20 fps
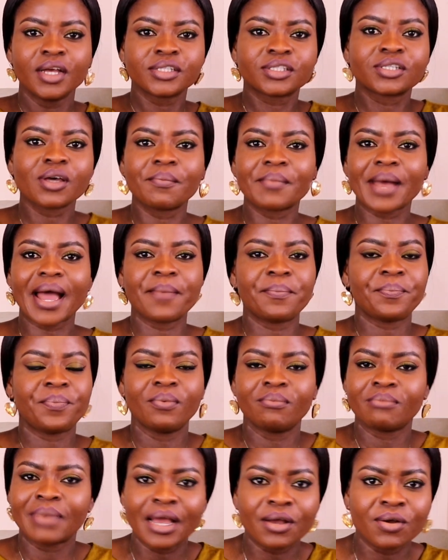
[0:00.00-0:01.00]
So
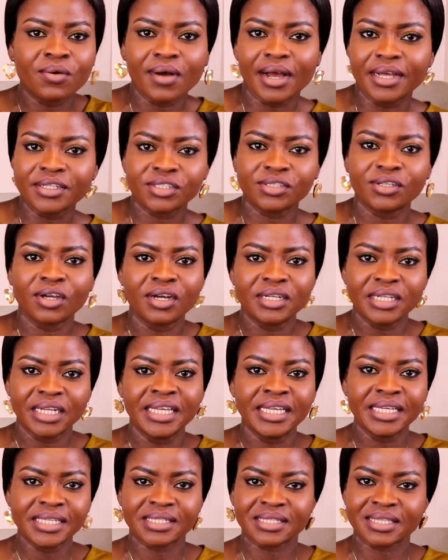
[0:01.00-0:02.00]
my question
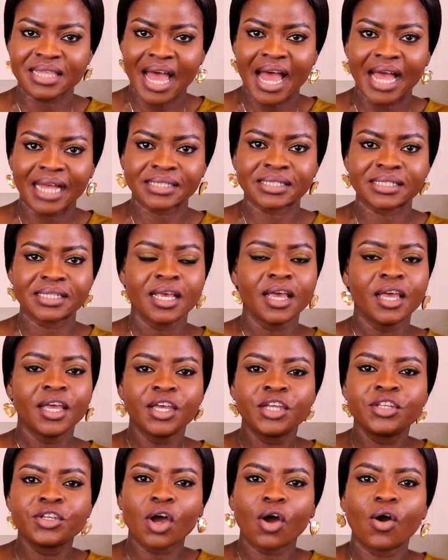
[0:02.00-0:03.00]
is that,
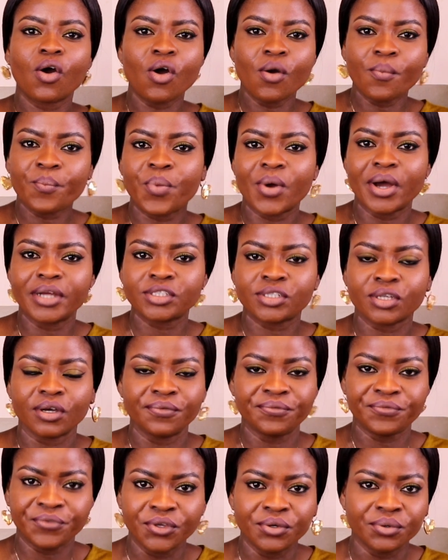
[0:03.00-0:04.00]
in your own point
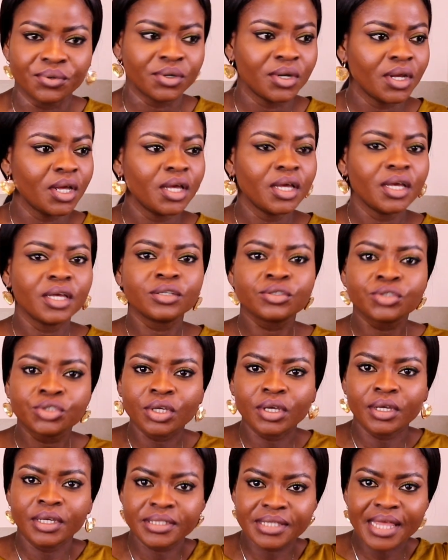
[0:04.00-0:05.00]
of view,
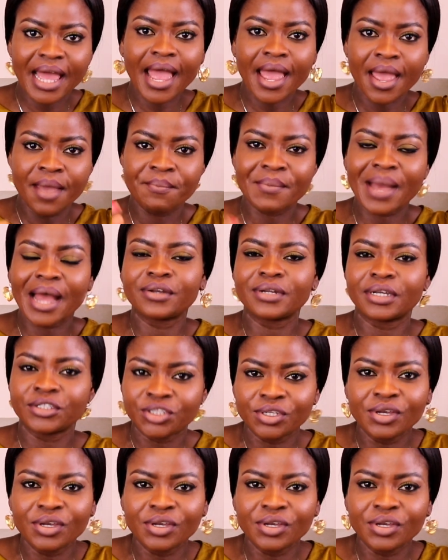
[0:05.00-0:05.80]
is there a manual?